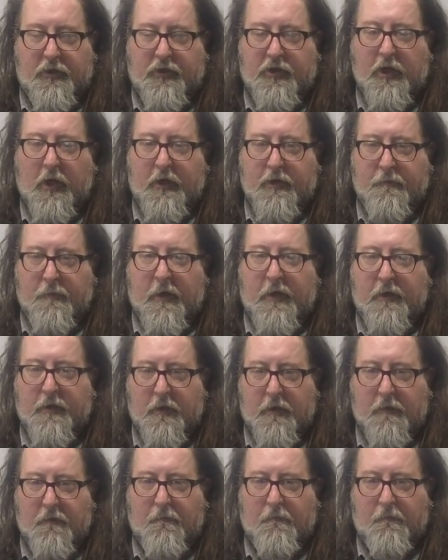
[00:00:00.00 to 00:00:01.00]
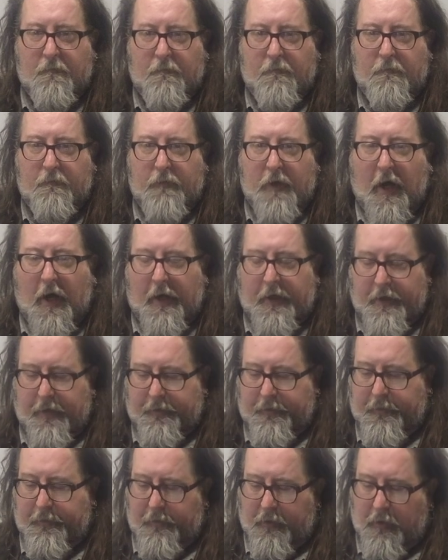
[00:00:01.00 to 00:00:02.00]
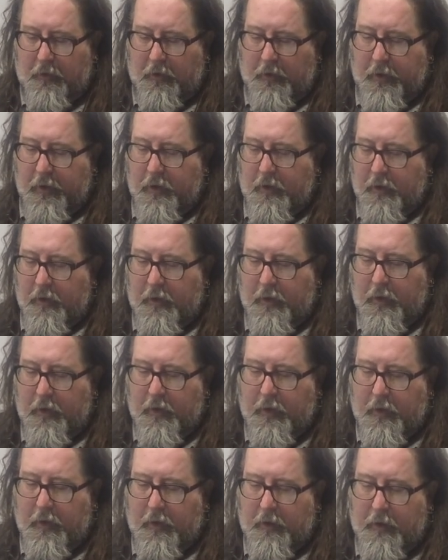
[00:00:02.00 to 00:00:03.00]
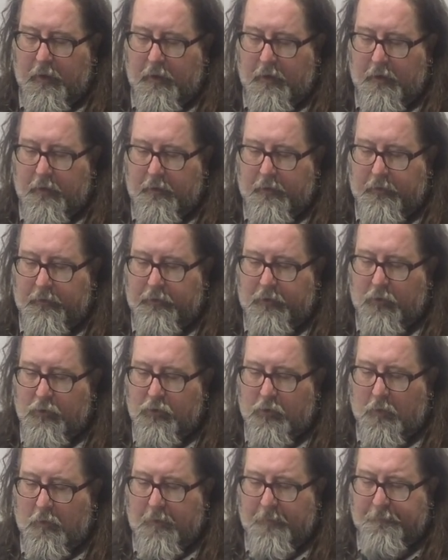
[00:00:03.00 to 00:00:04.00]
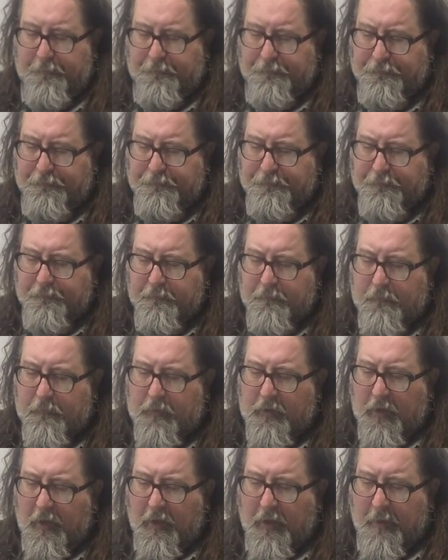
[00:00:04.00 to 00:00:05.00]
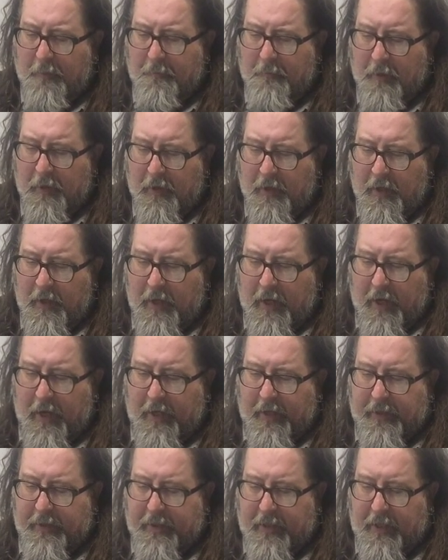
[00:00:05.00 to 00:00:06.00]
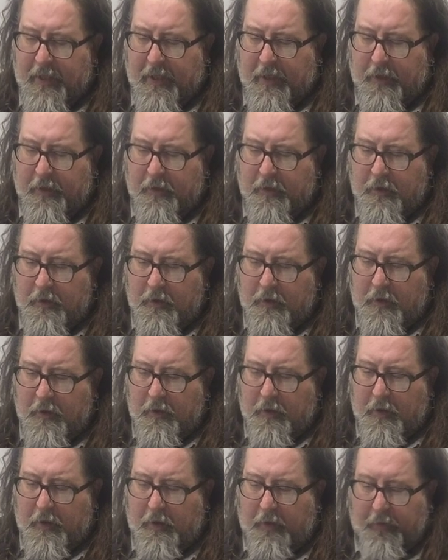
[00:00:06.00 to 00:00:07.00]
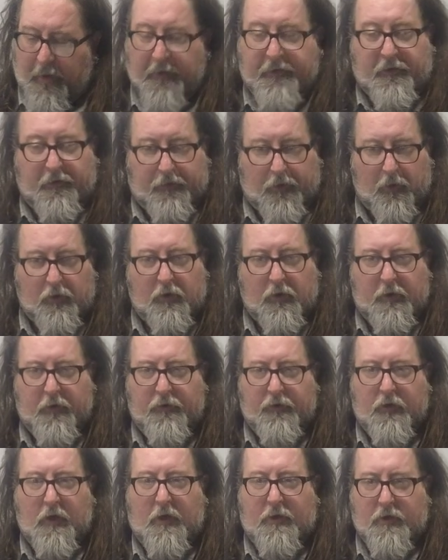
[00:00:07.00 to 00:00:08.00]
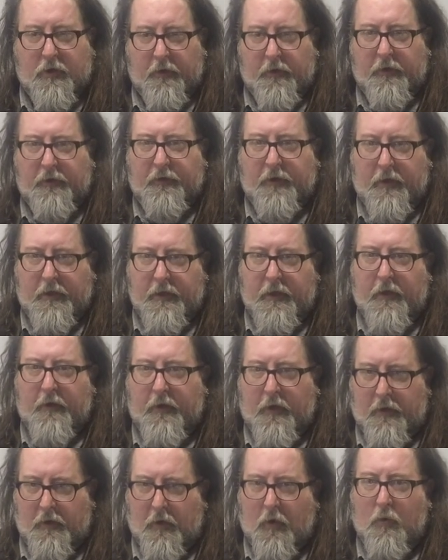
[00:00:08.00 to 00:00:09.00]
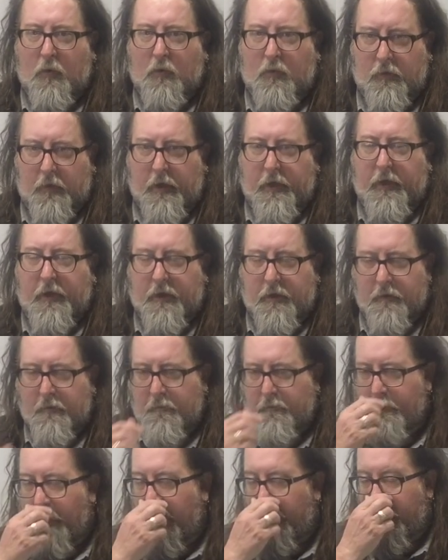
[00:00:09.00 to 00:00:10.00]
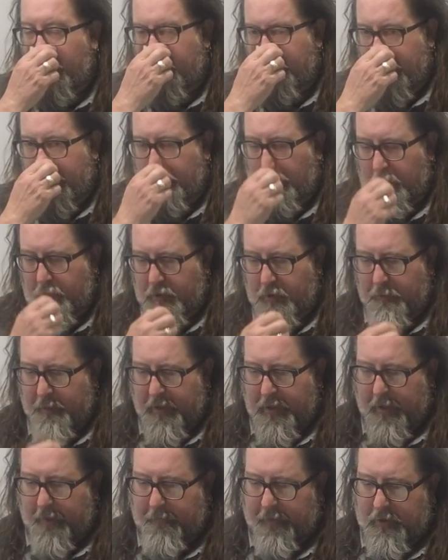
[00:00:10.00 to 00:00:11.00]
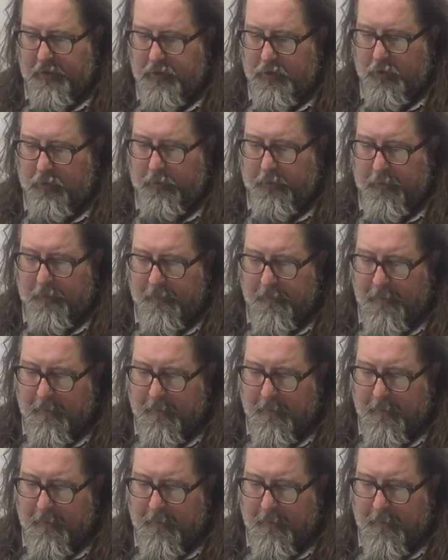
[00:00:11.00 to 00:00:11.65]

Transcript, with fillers: judgment, not necessarily a, a, a social one. Um, and again, that's a social construction, this idea that only married people should be having children.